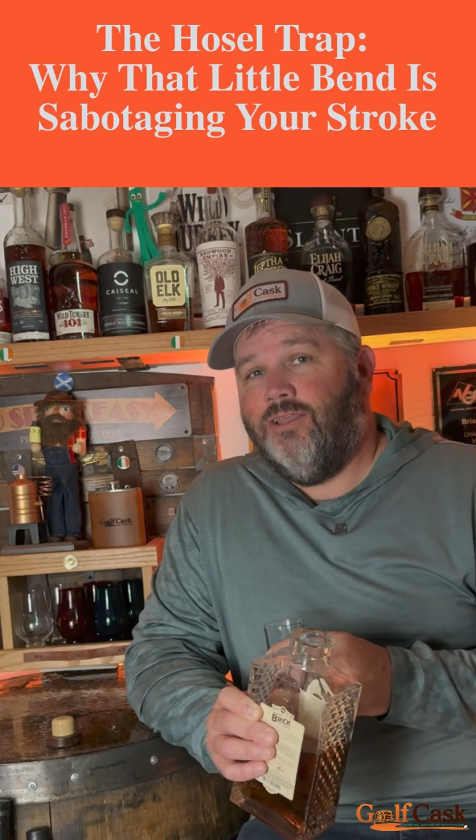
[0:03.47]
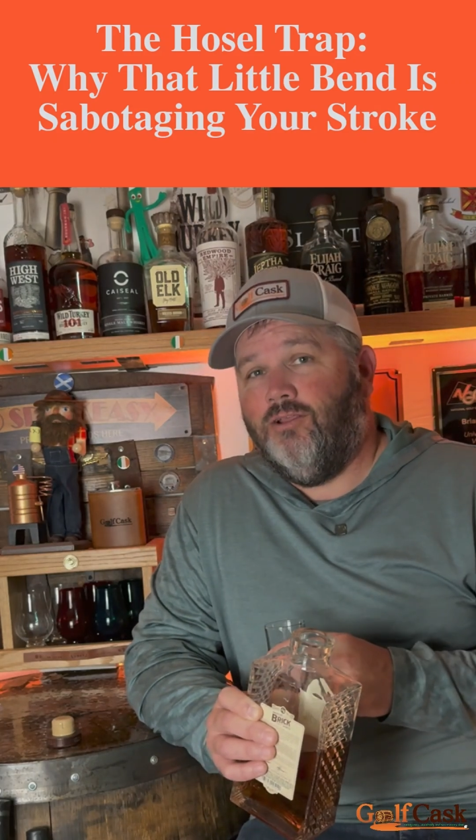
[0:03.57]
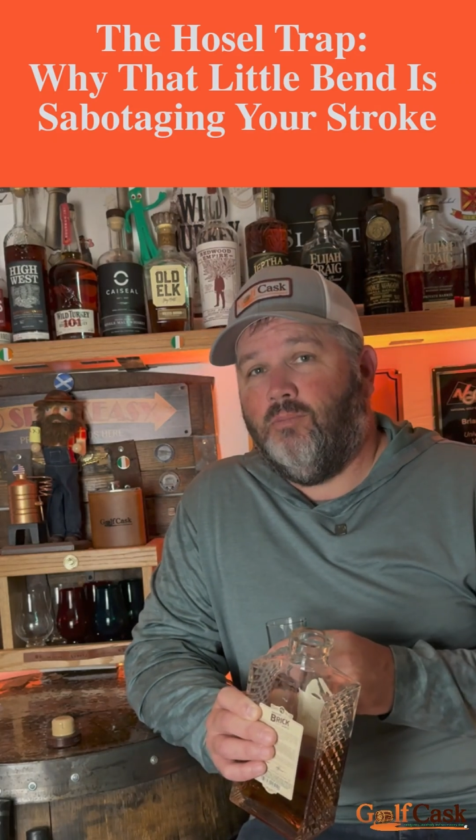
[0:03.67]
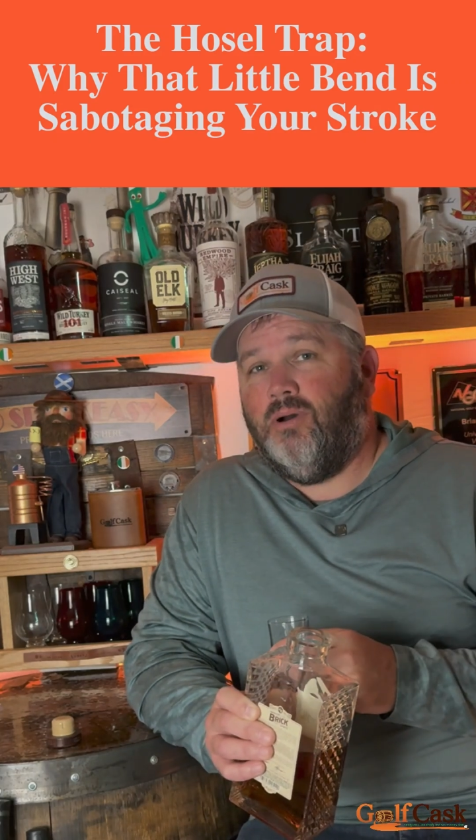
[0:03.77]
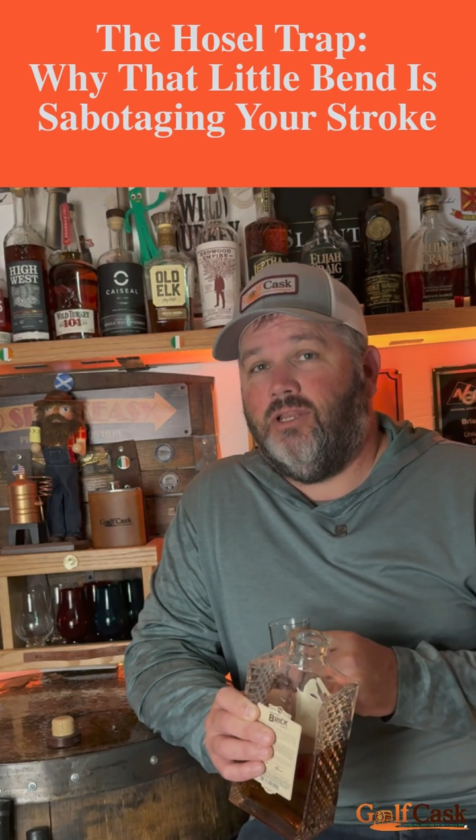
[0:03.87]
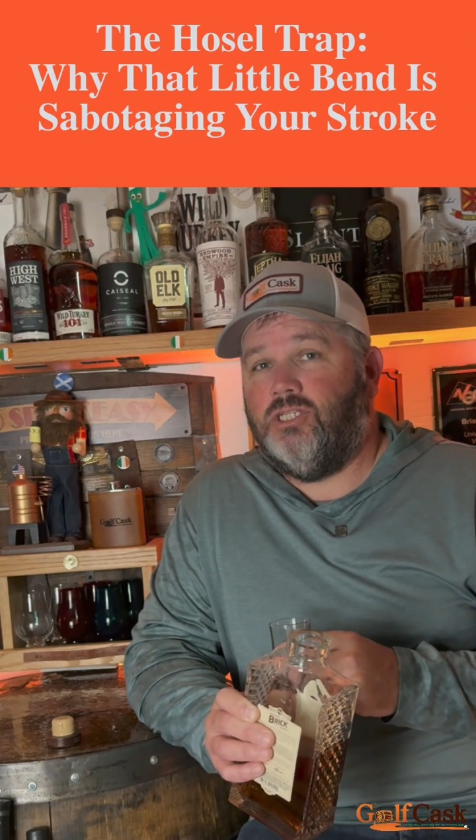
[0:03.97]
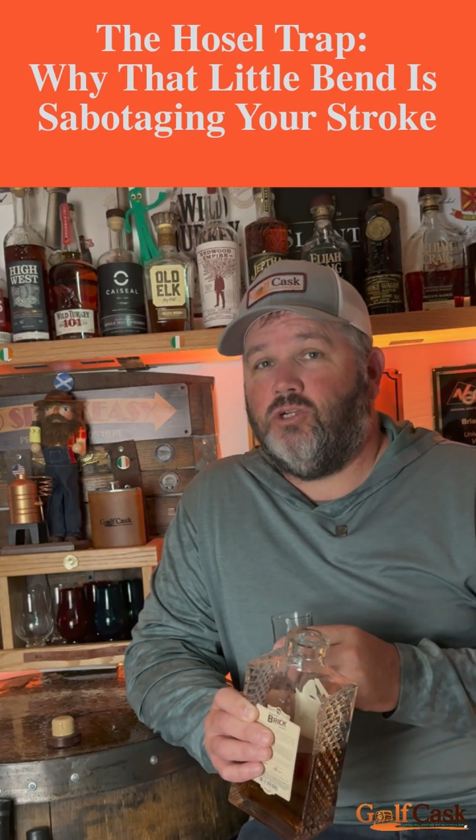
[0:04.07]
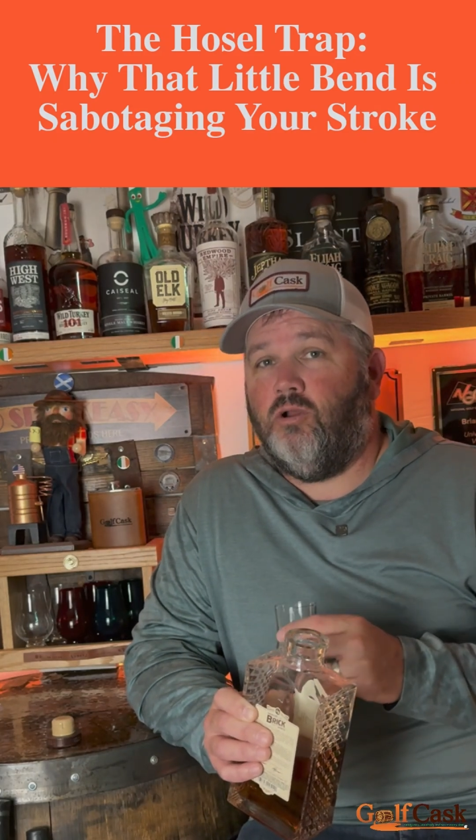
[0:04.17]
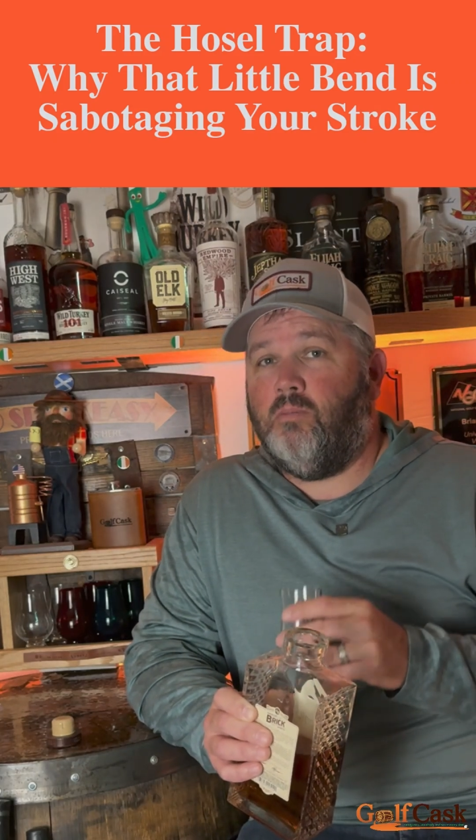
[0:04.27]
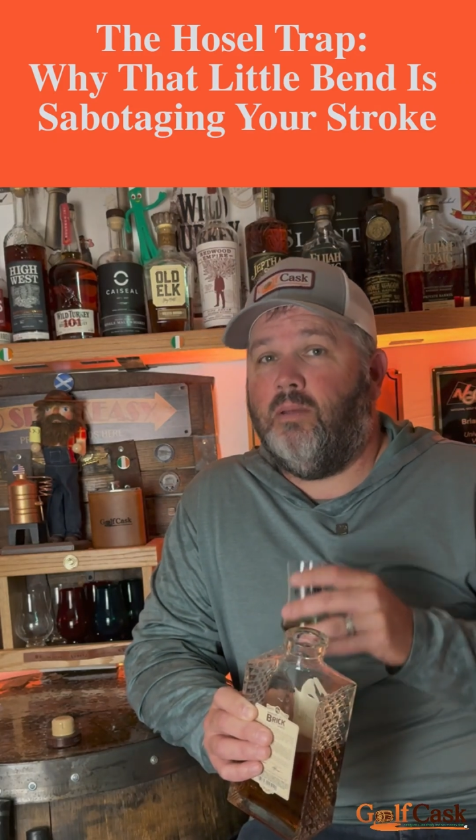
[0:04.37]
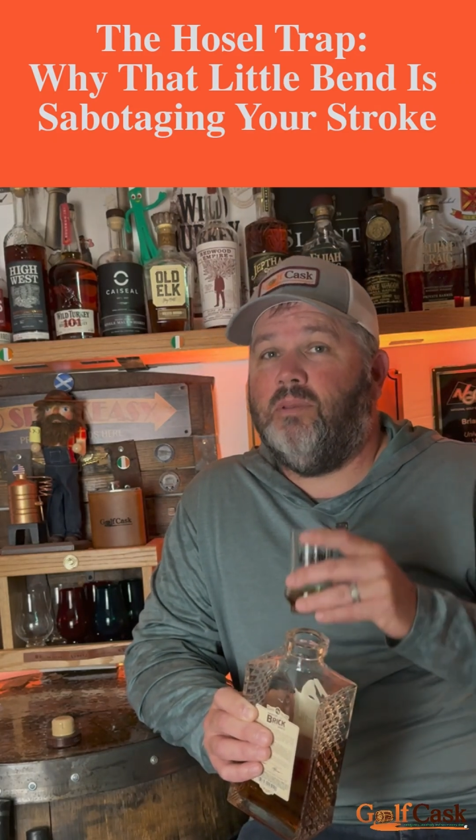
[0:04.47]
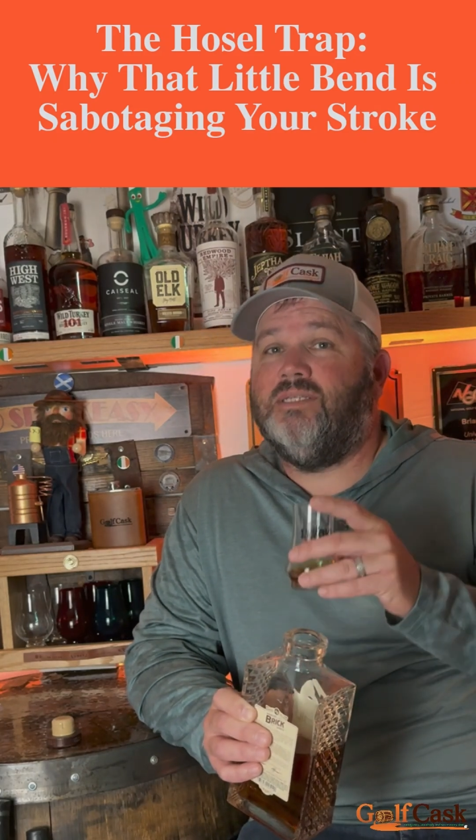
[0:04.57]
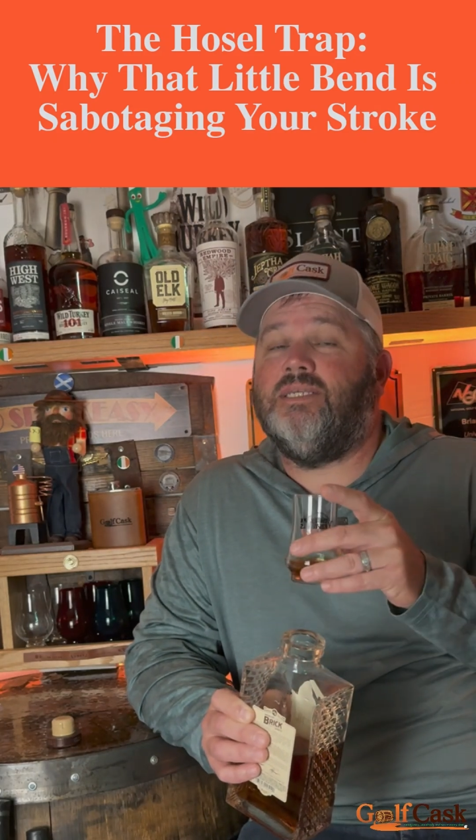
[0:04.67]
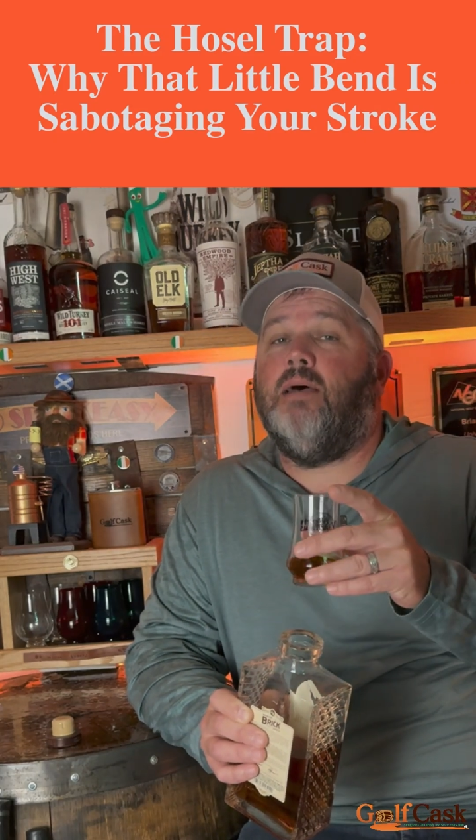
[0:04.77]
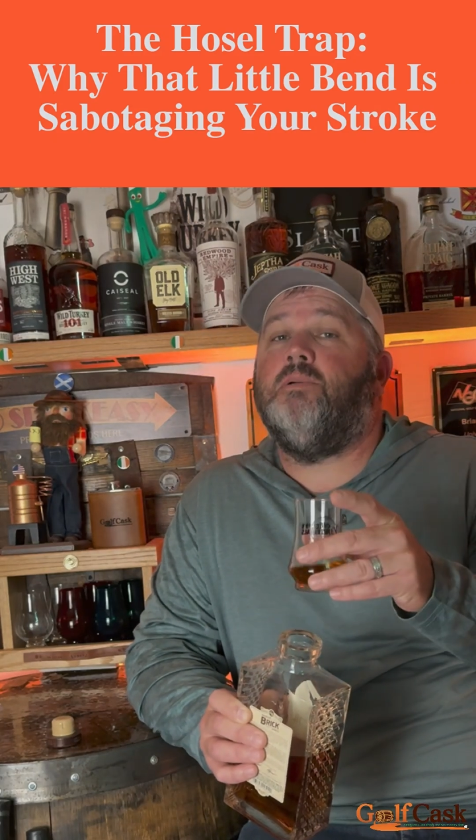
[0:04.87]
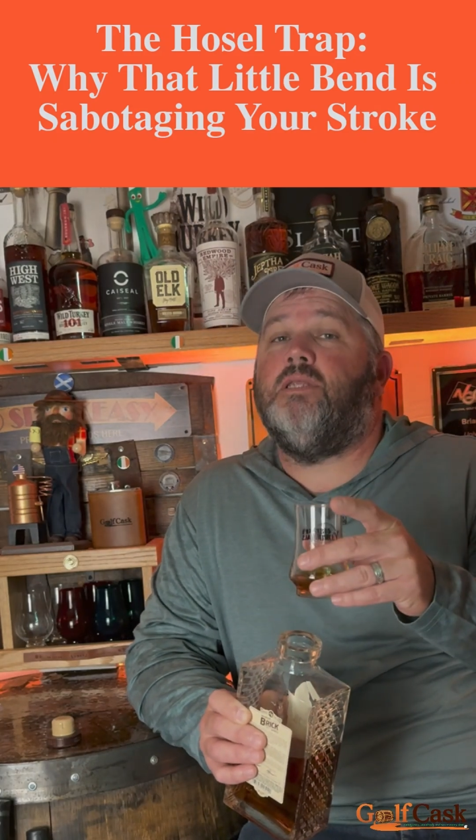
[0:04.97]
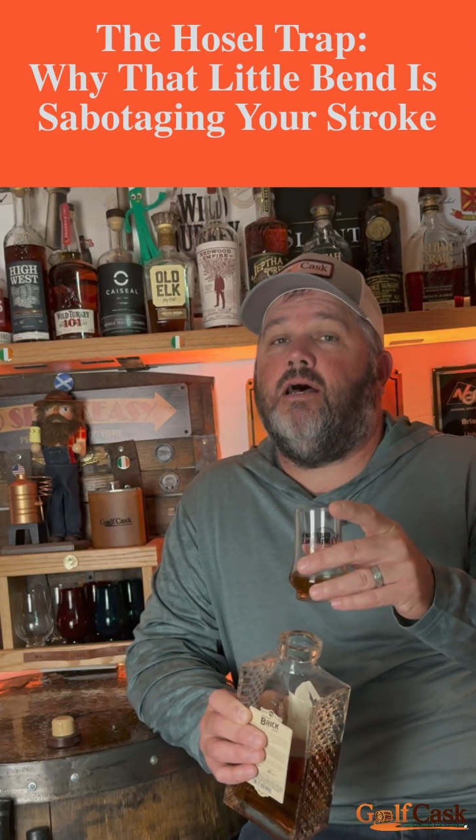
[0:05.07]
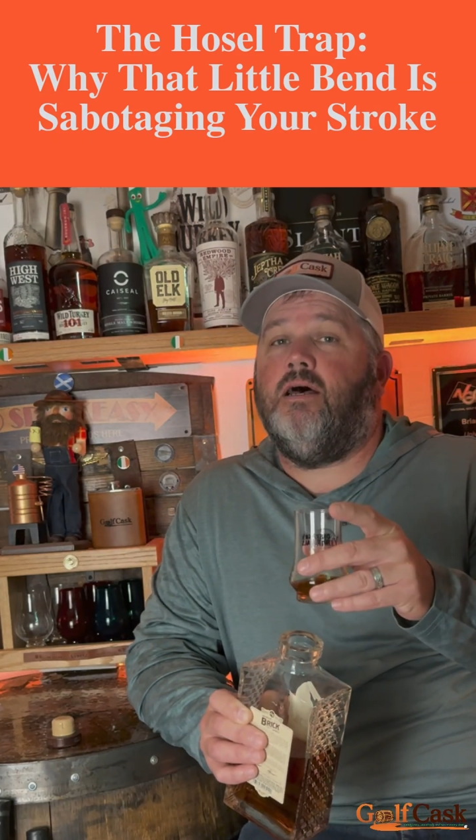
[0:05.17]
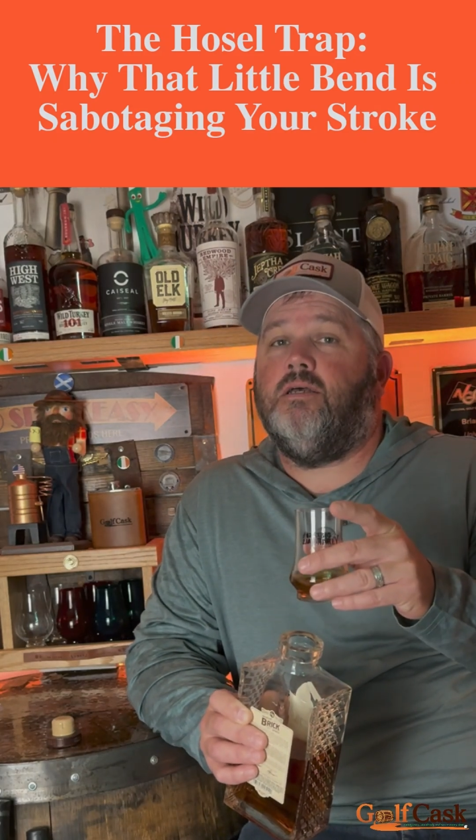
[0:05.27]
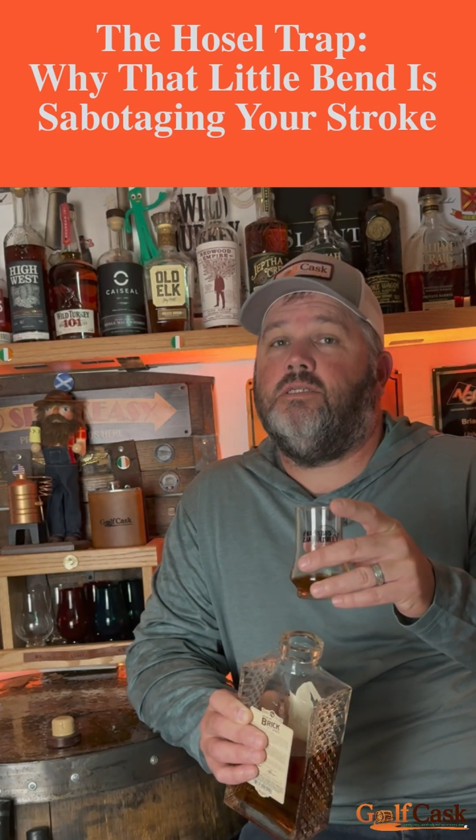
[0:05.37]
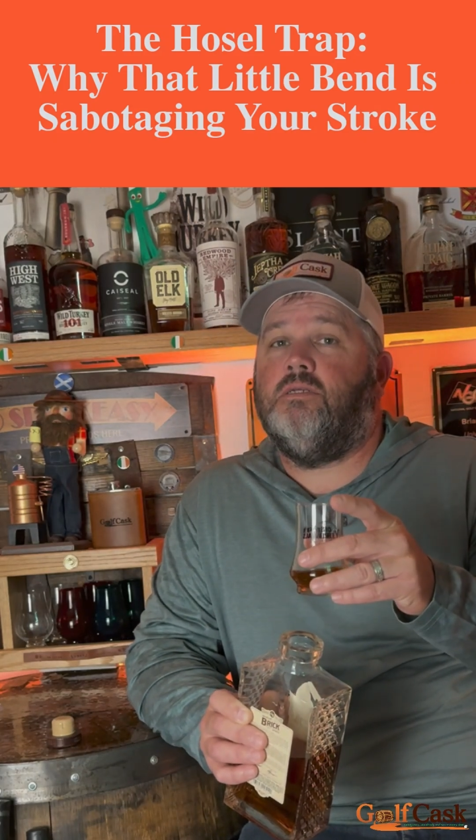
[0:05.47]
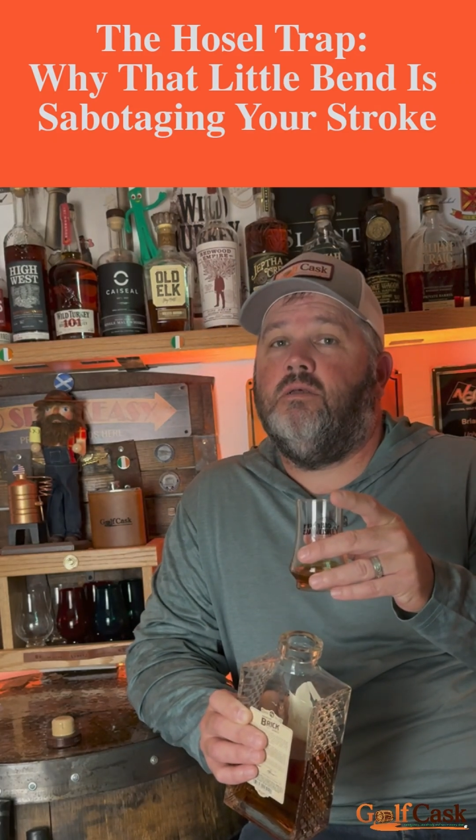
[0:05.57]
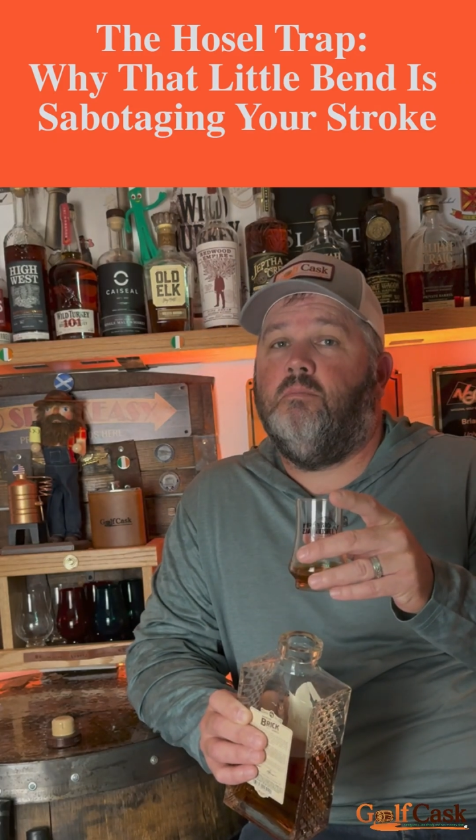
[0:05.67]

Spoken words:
Your putting stroke might be sabotaged